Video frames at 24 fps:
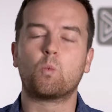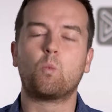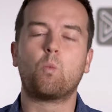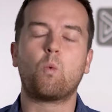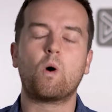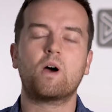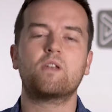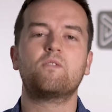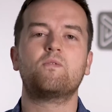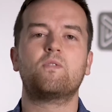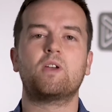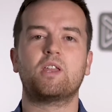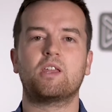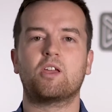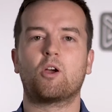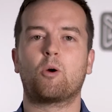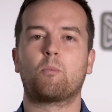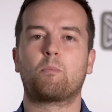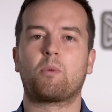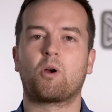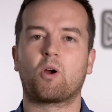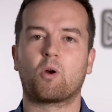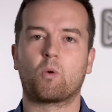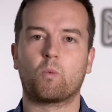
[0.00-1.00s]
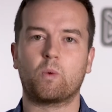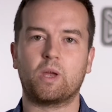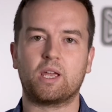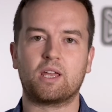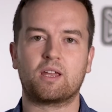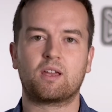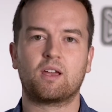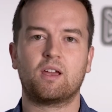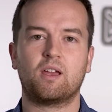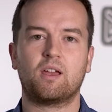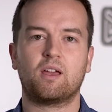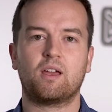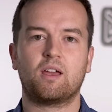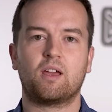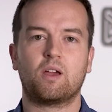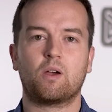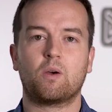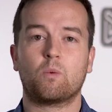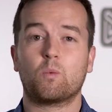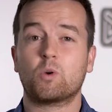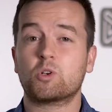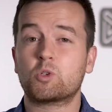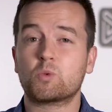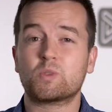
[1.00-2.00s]
one video per week,
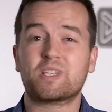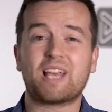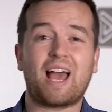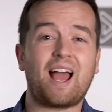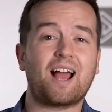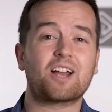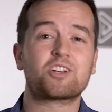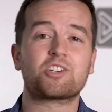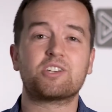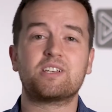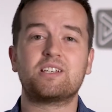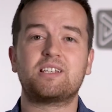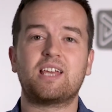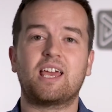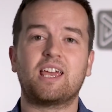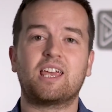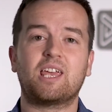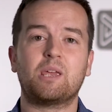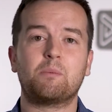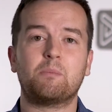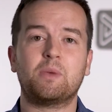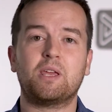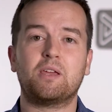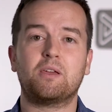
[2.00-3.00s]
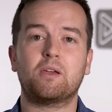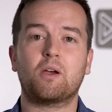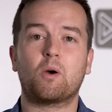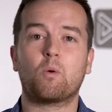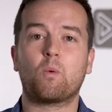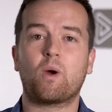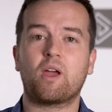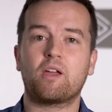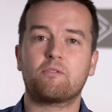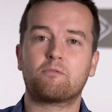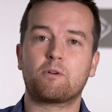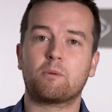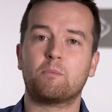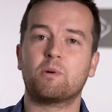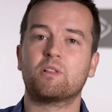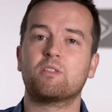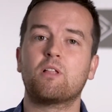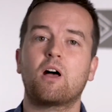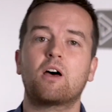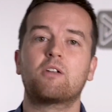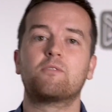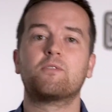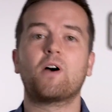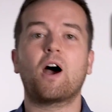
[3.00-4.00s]
which was actually taking me away from a
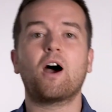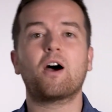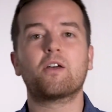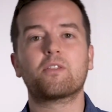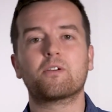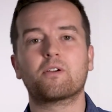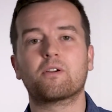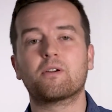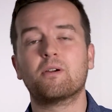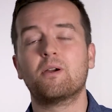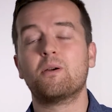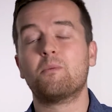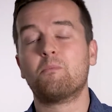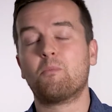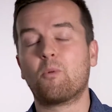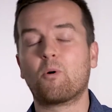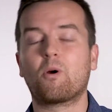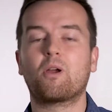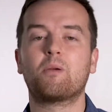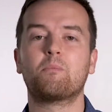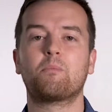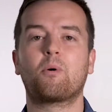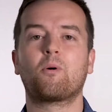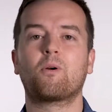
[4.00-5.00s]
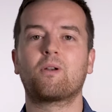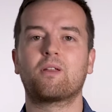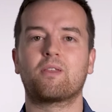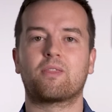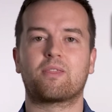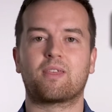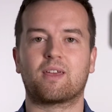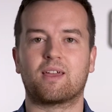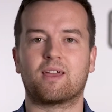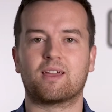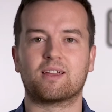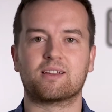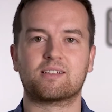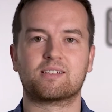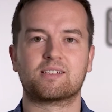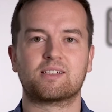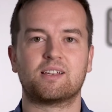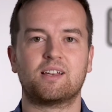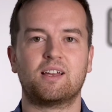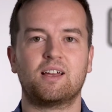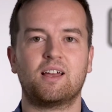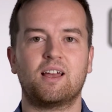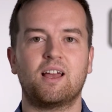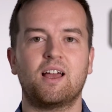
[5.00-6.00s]
lot of other more important things.
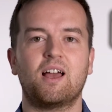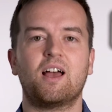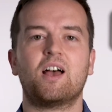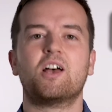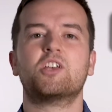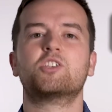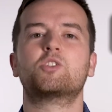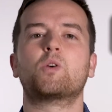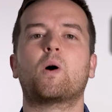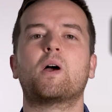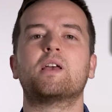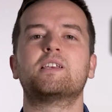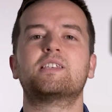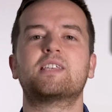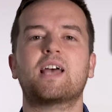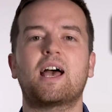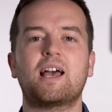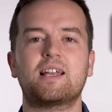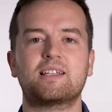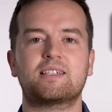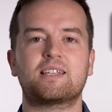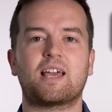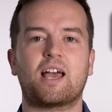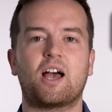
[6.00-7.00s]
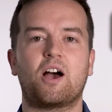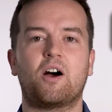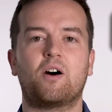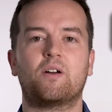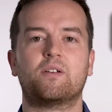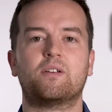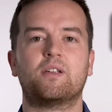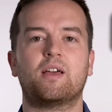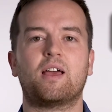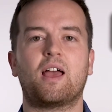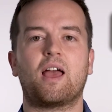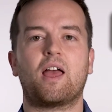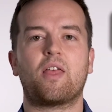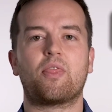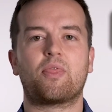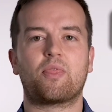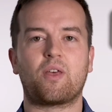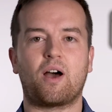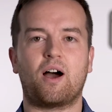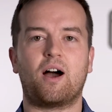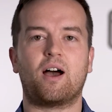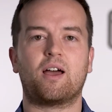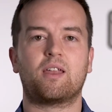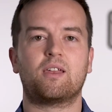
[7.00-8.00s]
So I sat down and
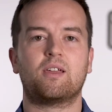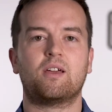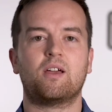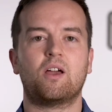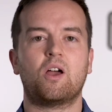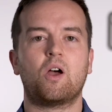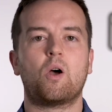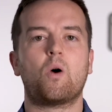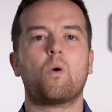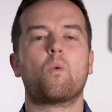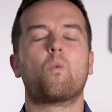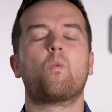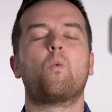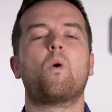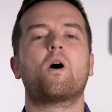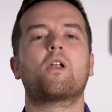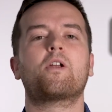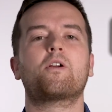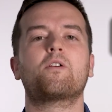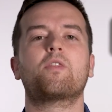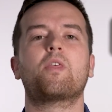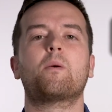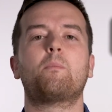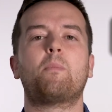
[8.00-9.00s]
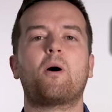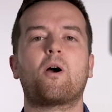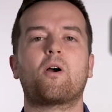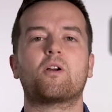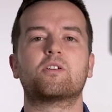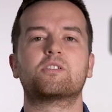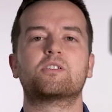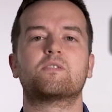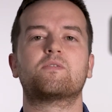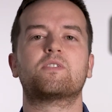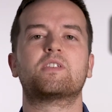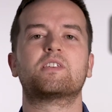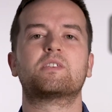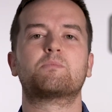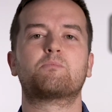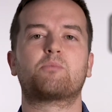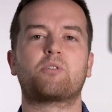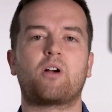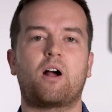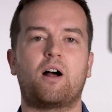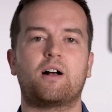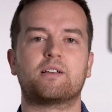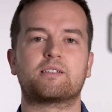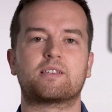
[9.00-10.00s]
thought, what are the parts of this
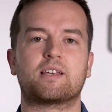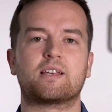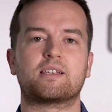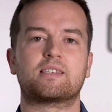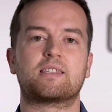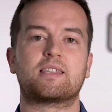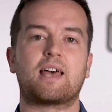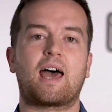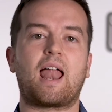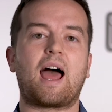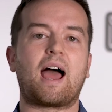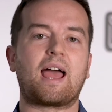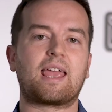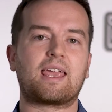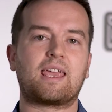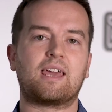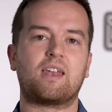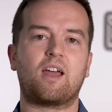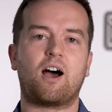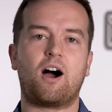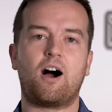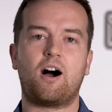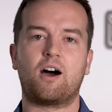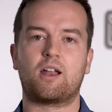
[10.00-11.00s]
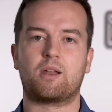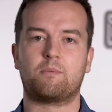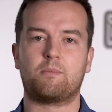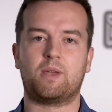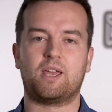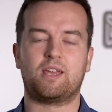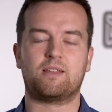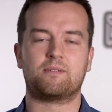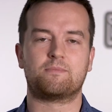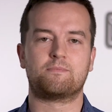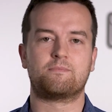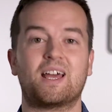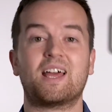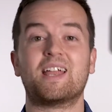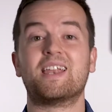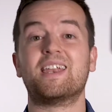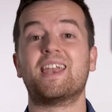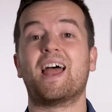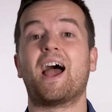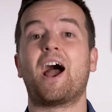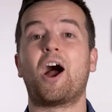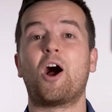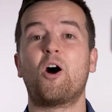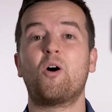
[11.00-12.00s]
process that I can automate?
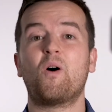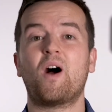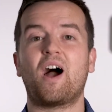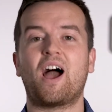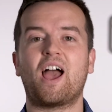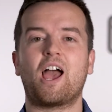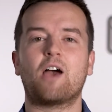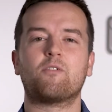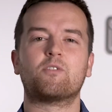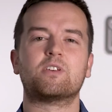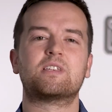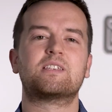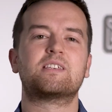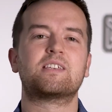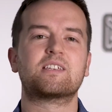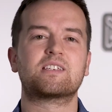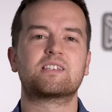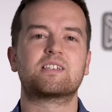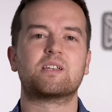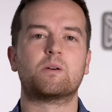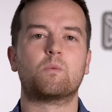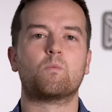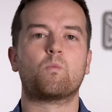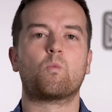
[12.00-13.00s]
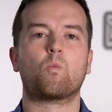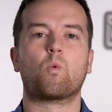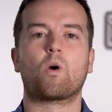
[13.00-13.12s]
Now I have a system